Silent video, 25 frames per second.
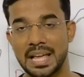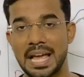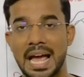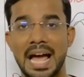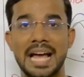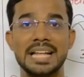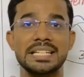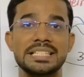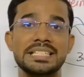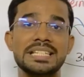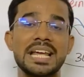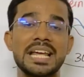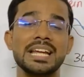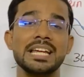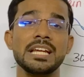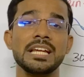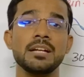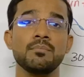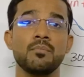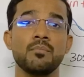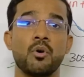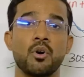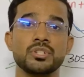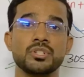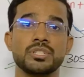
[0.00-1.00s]
And
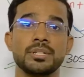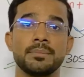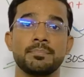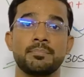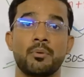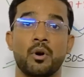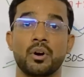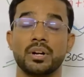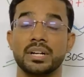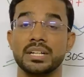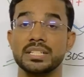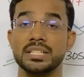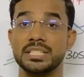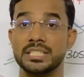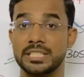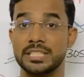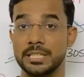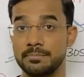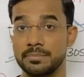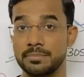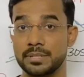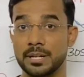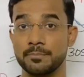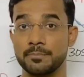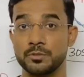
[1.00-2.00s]
second most important
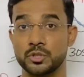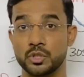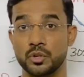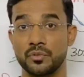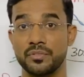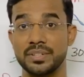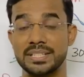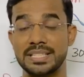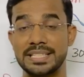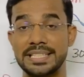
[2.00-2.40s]
symptoms you will